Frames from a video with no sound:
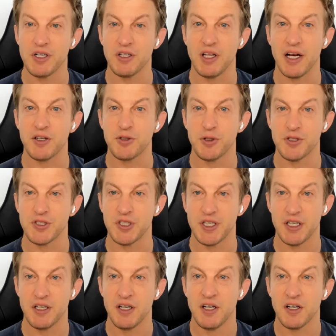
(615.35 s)

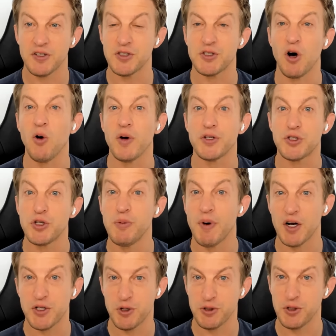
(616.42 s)
electricity, because it's always too
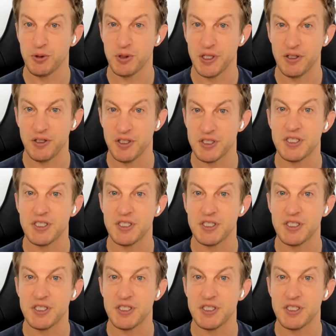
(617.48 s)
much or too little.